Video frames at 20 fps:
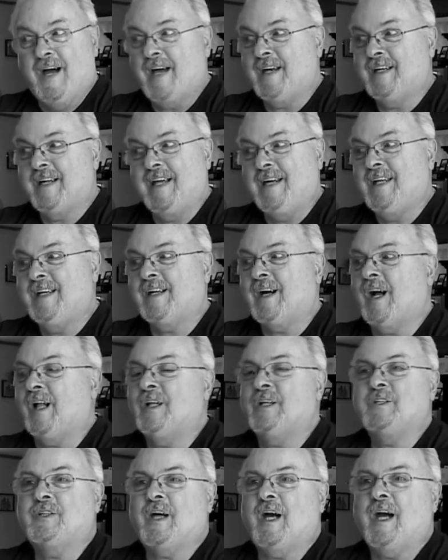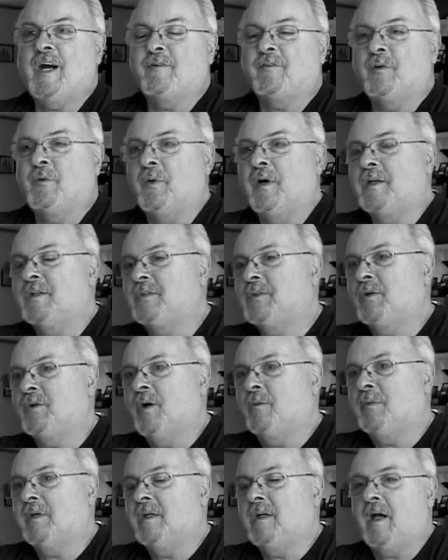not any college I ever went
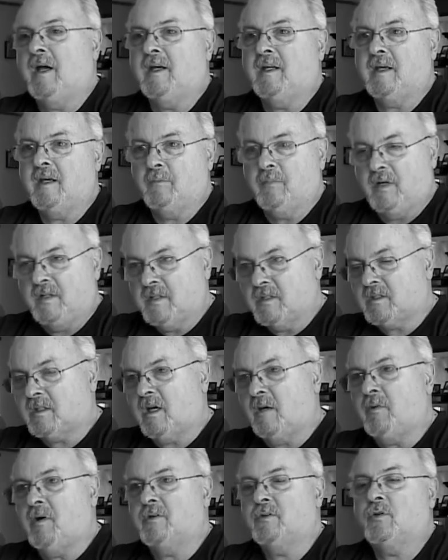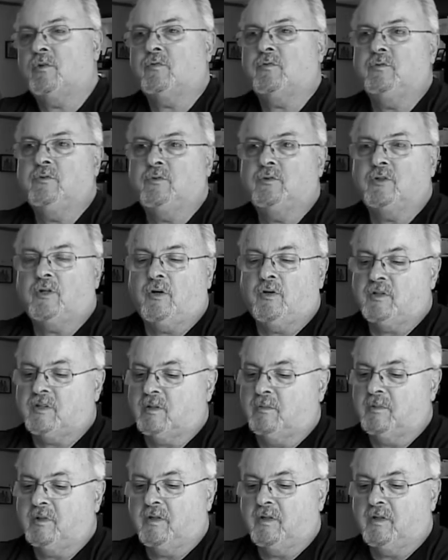to. I mean, again, by this time I was over in New Jersey.